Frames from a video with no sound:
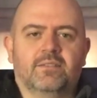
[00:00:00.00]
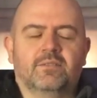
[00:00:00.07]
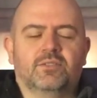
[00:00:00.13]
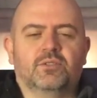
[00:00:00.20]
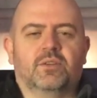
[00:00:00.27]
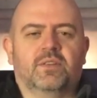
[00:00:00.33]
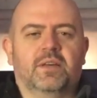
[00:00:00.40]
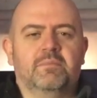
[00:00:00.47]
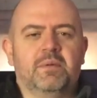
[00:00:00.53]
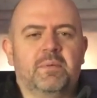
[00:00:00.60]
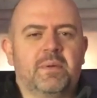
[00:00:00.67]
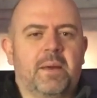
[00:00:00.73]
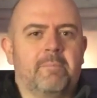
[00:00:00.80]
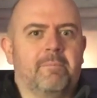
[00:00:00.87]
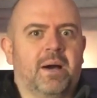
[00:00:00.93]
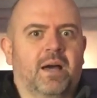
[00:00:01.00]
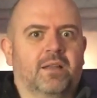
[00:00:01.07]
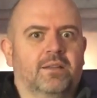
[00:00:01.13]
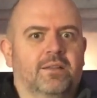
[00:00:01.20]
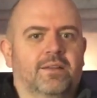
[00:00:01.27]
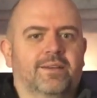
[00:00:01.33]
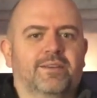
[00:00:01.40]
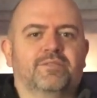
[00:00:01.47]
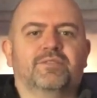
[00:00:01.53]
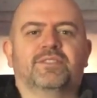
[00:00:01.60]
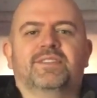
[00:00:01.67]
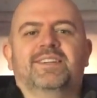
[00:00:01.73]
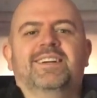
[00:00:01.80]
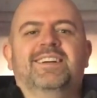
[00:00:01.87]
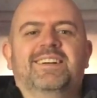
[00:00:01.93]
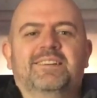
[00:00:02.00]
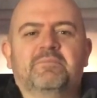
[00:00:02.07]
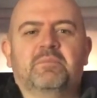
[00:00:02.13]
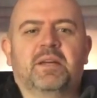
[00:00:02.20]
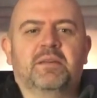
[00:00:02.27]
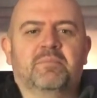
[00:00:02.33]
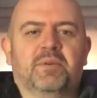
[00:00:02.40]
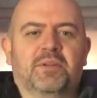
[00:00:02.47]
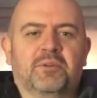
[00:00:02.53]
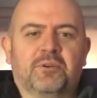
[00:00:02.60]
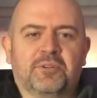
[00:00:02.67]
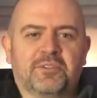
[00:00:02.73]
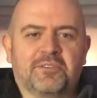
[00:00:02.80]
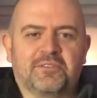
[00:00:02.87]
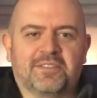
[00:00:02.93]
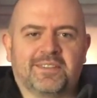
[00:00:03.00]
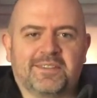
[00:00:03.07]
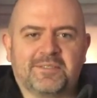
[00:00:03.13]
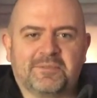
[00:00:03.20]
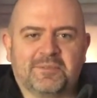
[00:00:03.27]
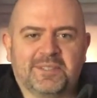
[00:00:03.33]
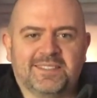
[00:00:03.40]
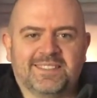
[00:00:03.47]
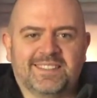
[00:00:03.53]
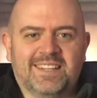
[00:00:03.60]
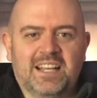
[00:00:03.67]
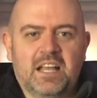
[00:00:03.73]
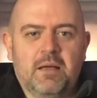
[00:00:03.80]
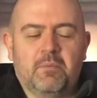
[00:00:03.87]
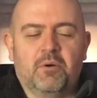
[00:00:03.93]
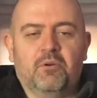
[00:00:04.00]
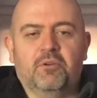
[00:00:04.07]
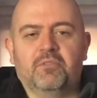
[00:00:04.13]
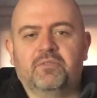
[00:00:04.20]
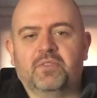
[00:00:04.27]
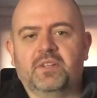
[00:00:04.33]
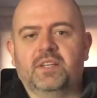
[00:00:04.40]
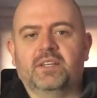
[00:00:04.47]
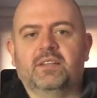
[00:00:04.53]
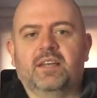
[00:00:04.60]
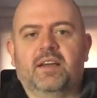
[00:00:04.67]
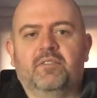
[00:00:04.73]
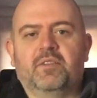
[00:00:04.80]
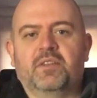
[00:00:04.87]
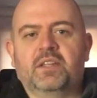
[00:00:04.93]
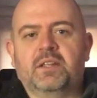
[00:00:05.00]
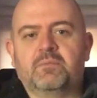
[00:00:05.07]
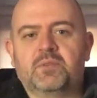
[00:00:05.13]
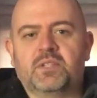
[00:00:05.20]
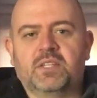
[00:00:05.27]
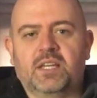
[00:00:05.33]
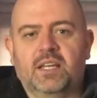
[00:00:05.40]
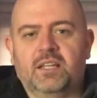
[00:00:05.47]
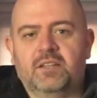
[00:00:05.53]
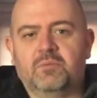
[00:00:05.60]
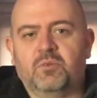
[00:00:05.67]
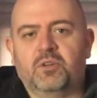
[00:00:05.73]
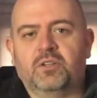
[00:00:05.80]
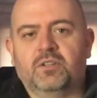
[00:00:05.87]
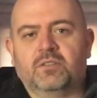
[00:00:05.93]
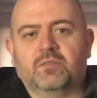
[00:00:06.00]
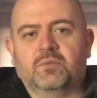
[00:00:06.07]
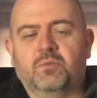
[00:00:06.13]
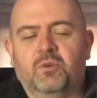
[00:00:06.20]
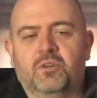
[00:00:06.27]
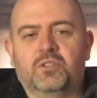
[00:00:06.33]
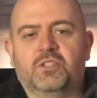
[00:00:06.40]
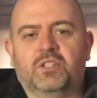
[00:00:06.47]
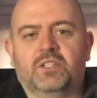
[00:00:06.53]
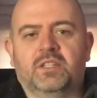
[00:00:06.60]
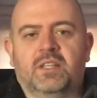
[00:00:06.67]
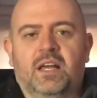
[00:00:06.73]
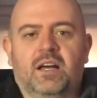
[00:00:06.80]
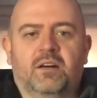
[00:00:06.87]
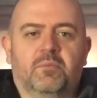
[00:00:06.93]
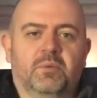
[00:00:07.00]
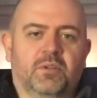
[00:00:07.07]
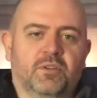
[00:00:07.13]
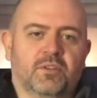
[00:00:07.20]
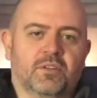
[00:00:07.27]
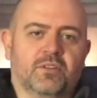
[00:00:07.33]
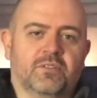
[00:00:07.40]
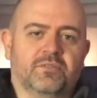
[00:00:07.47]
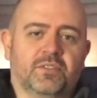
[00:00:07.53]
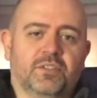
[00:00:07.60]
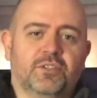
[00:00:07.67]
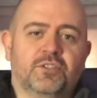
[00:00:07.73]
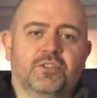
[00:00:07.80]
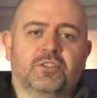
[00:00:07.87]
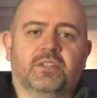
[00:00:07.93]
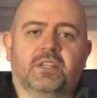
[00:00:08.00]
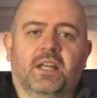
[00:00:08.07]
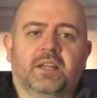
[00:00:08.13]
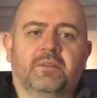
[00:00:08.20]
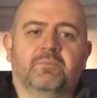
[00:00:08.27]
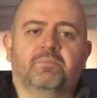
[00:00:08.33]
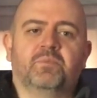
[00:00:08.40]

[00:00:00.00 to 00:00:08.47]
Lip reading: So I think maybe a man cave might be in order for this one. But hopefully everything I'm saying and what you're watching and that will be good enough for you tuning in.